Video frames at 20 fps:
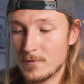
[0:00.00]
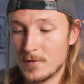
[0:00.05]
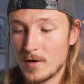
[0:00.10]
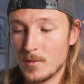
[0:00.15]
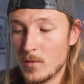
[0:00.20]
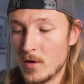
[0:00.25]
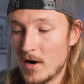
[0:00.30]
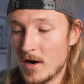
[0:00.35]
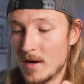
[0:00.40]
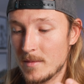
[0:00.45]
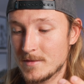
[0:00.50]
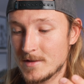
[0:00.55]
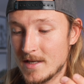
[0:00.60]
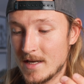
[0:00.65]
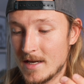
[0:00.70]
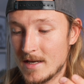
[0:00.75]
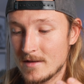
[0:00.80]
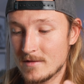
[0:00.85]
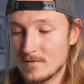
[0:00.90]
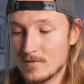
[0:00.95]
Firmware
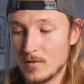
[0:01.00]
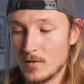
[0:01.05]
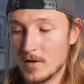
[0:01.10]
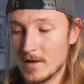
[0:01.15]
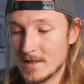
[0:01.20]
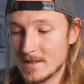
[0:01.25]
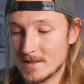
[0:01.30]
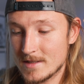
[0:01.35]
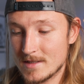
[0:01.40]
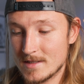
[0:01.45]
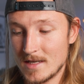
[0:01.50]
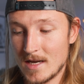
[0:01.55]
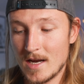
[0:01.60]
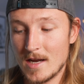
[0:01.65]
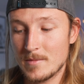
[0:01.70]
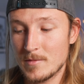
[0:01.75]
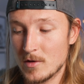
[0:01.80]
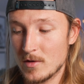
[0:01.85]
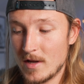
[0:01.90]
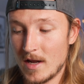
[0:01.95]
update, voice,
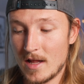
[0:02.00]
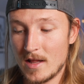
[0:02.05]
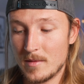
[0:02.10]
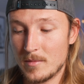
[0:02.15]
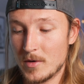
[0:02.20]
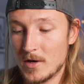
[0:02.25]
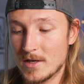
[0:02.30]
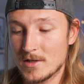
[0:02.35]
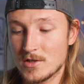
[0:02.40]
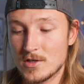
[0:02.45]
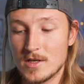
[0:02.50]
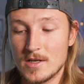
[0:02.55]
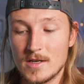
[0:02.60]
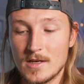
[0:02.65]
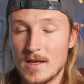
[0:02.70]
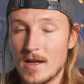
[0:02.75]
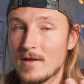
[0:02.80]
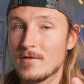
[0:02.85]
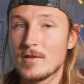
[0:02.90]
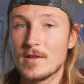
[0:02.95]
IMU
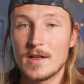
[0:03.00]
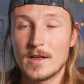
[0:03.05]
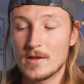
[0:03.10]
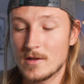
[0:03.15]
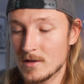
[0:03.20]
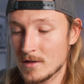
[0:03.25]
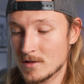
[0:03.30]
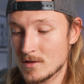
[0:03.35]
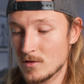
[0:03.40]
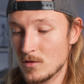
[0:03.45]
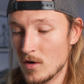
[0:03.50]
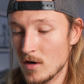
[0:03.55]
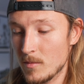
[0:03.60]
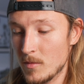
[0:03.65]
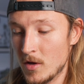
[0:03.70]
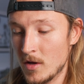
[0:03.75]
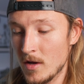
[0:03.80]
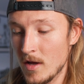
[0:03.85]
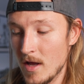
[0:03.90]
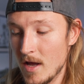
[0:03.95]
calibration, everything looks
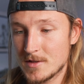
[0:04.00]
normal.